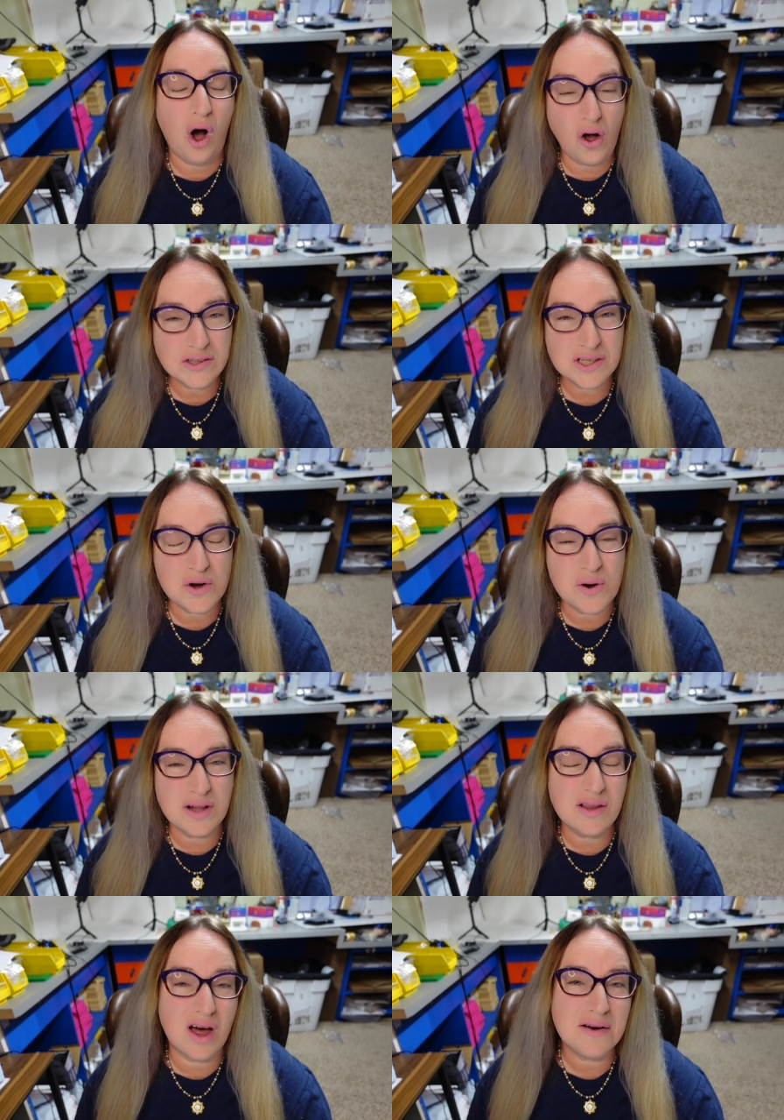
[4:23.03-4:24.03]
Also,
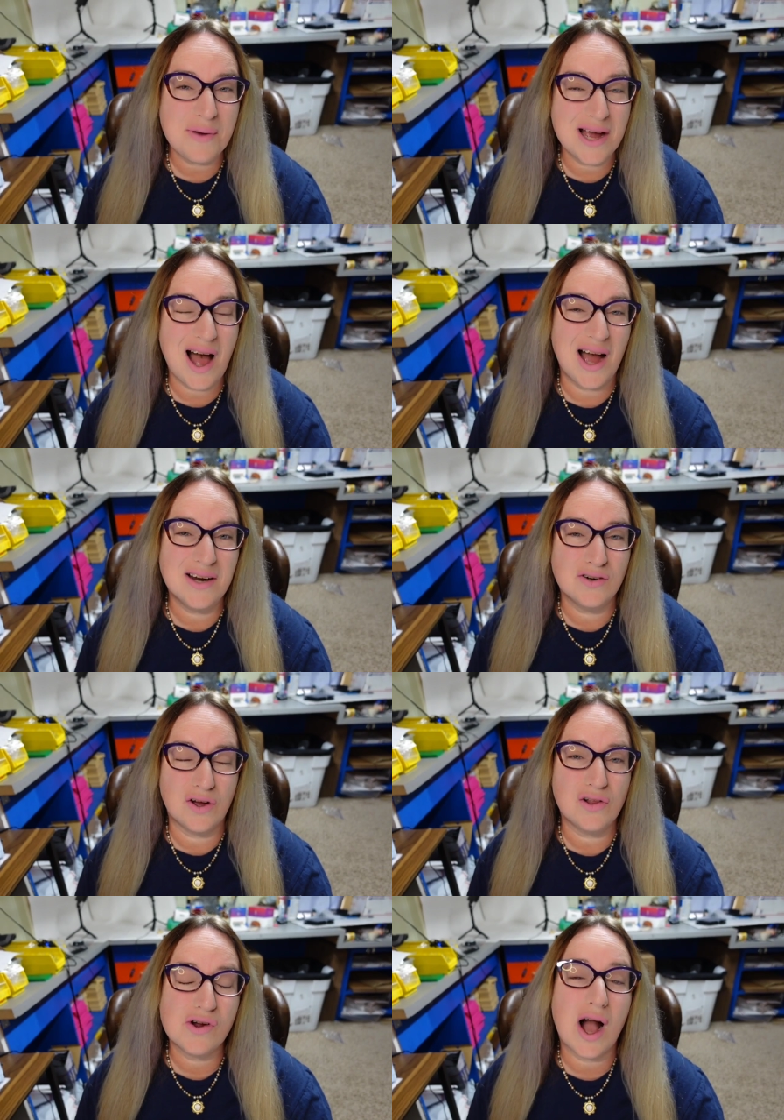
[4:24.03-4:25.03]
a lot of my higher
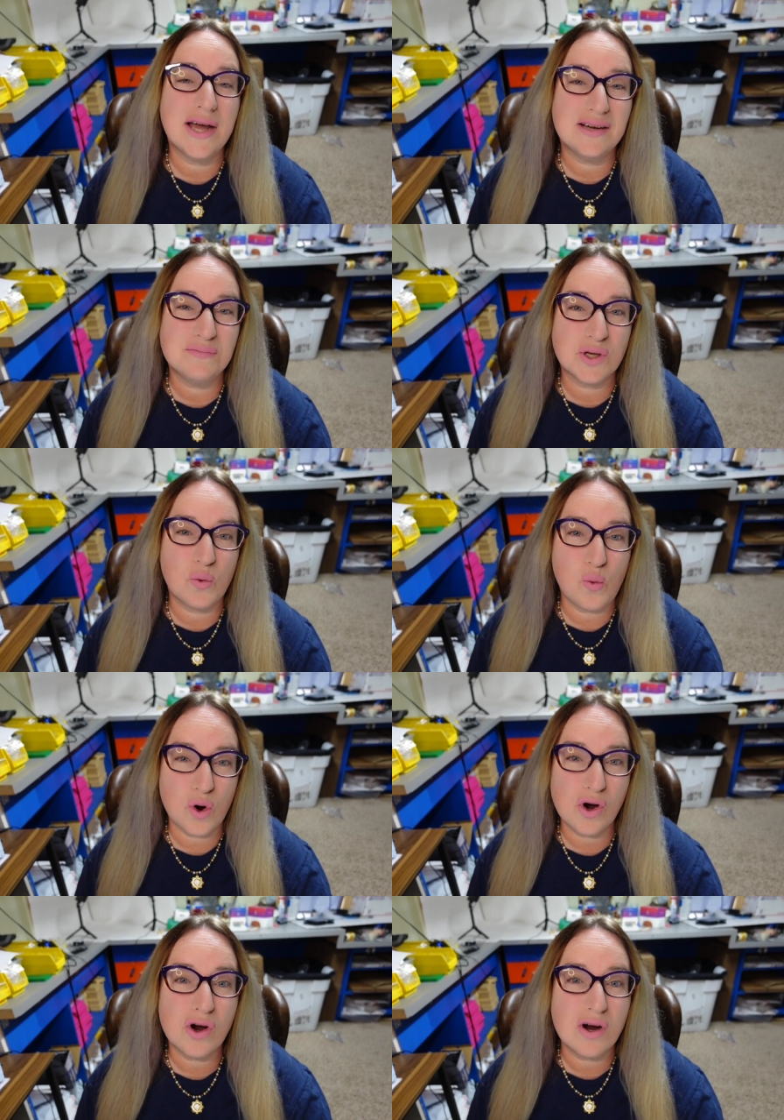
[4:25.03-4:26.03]
dollar items
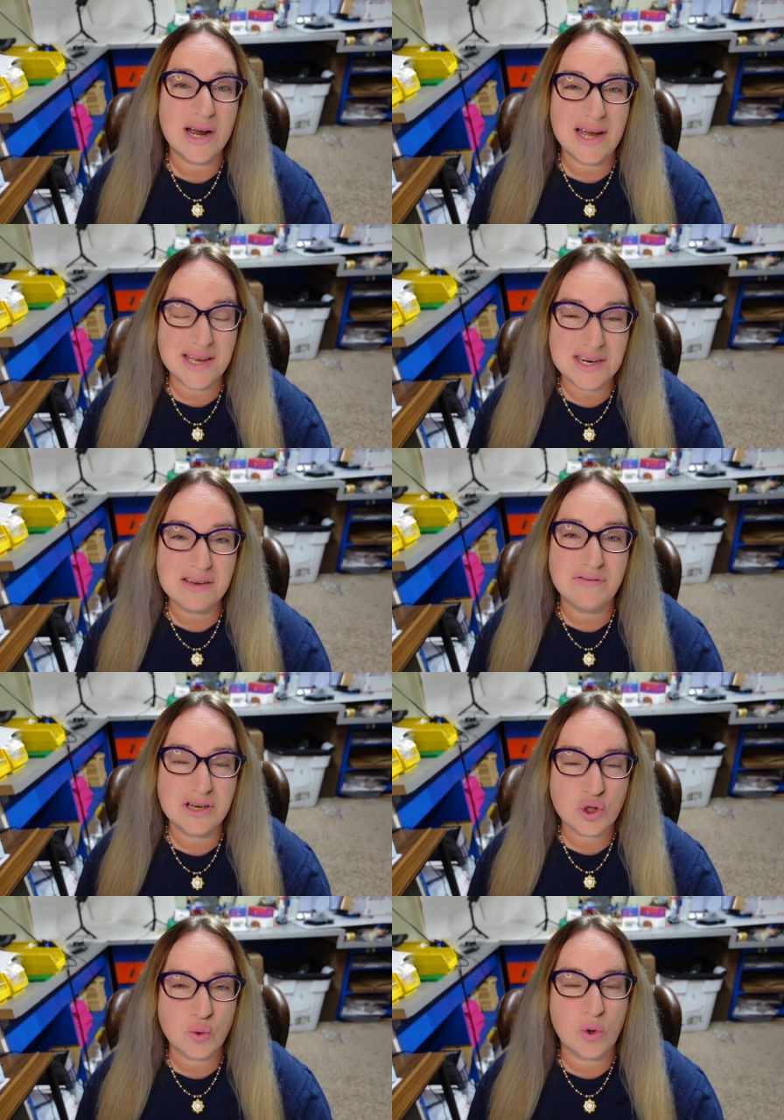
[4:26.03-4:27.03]
were
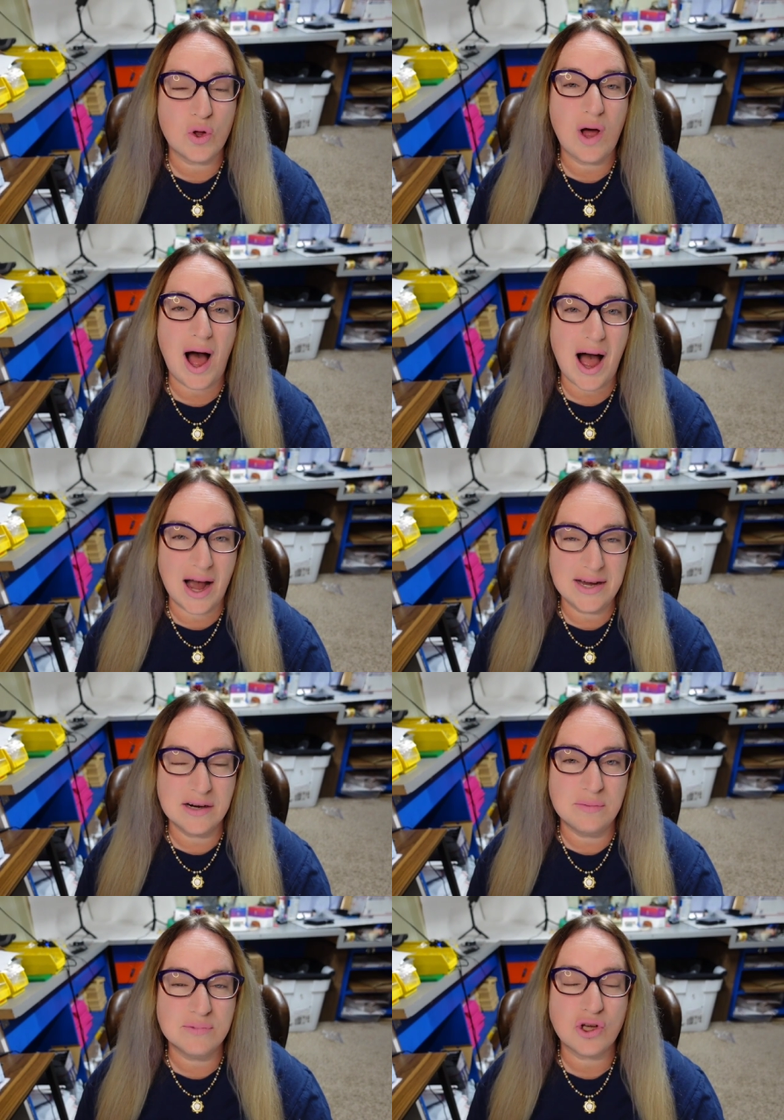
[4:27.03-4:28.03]
individual
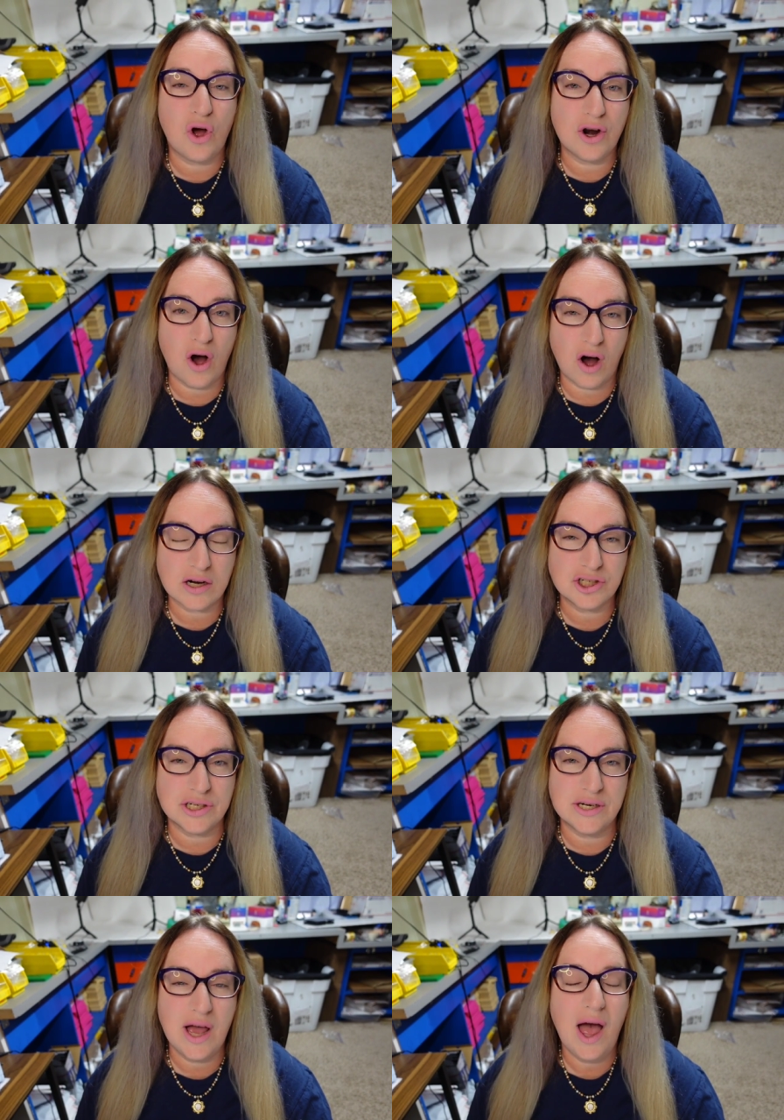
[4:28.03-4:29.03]
items on
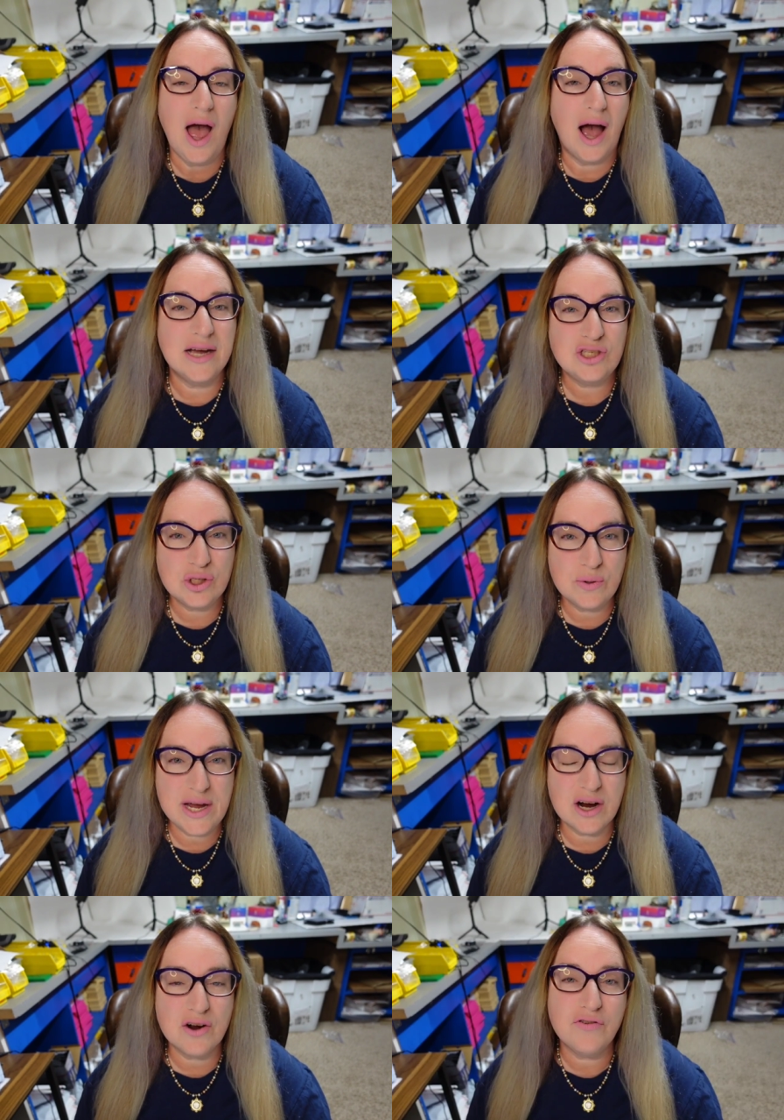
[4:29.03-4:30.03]
auction. I do
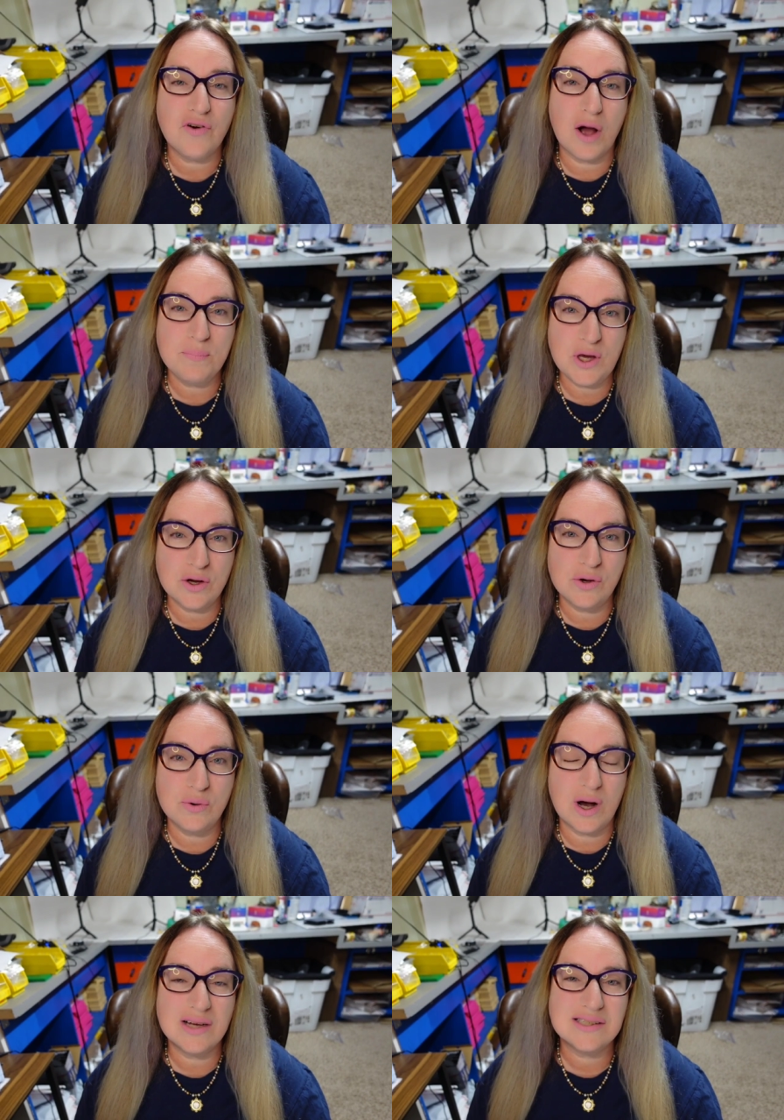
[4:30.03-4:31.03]
hear from
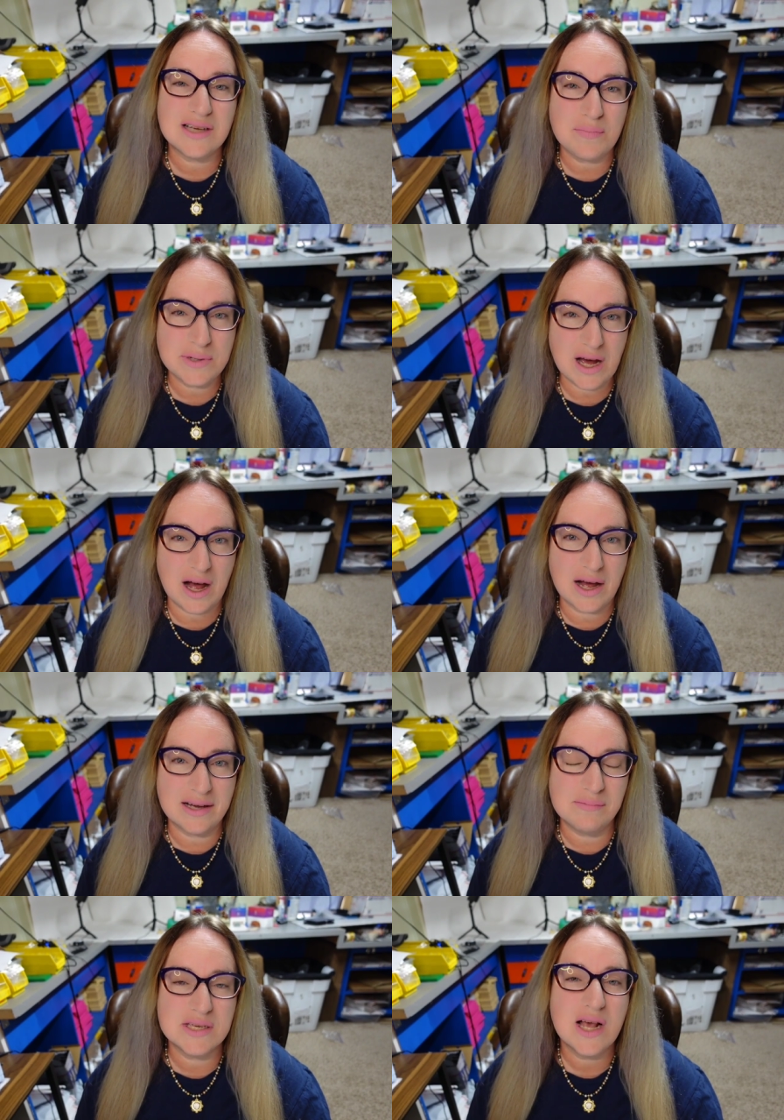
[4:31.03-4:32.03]
you
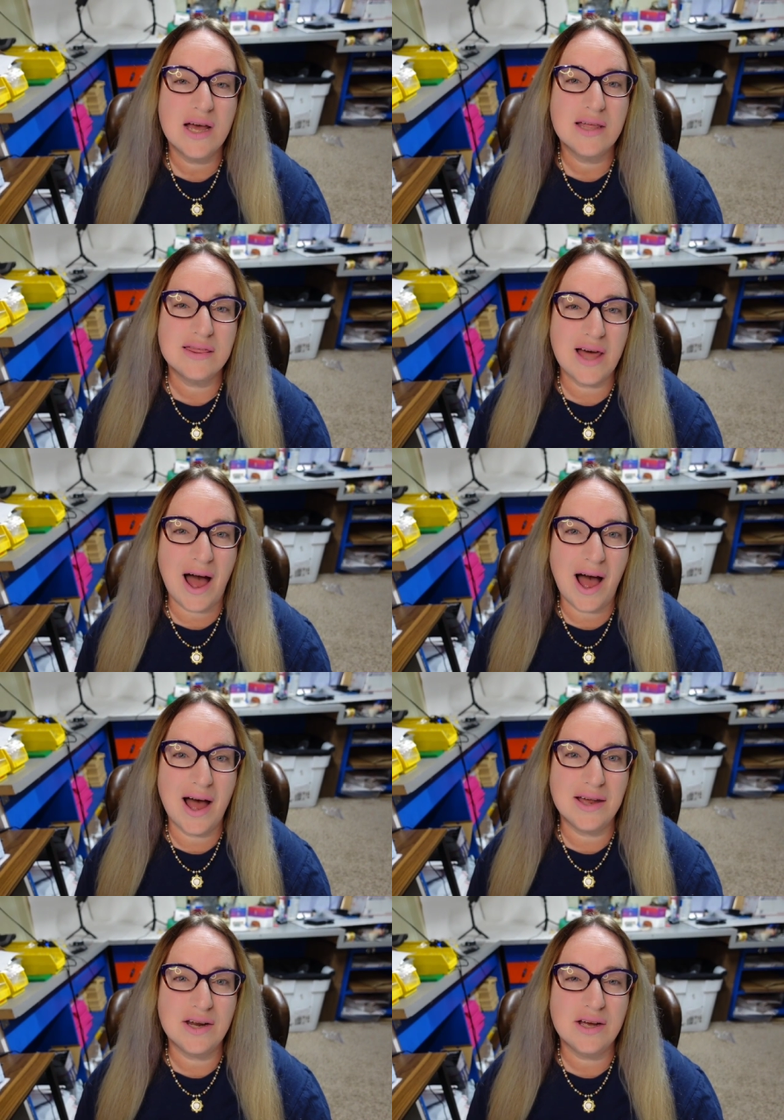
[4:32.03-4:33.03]
sometimes
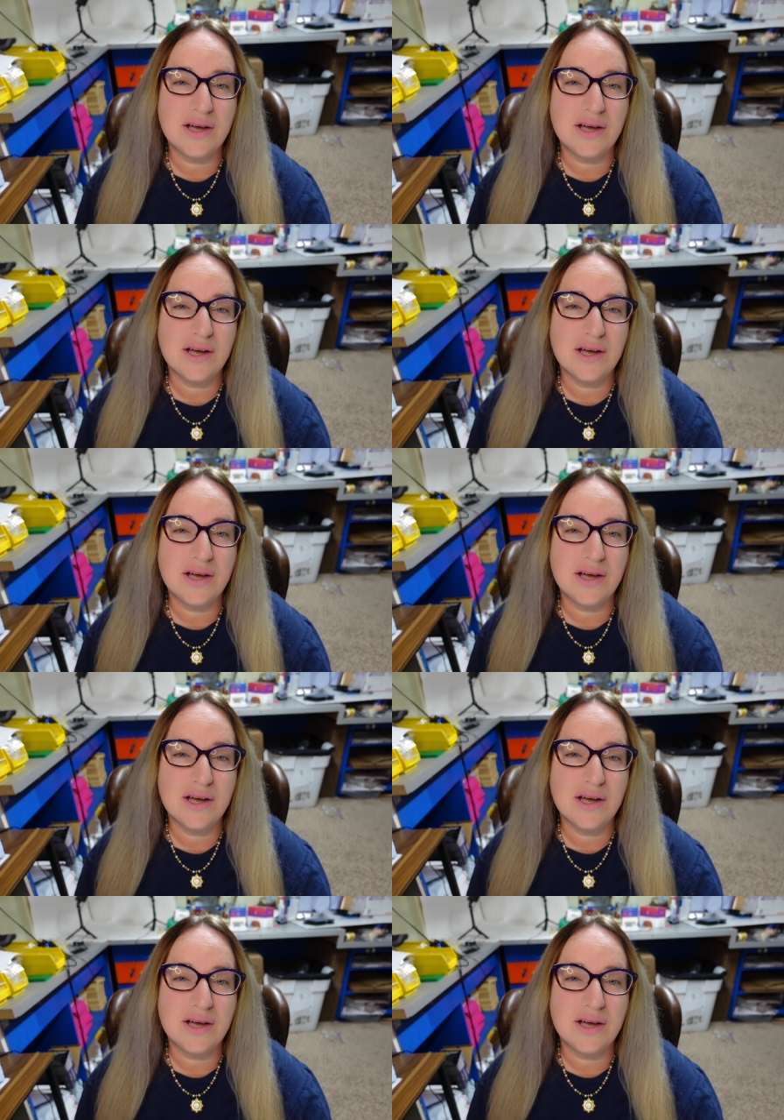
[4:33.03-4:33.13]
that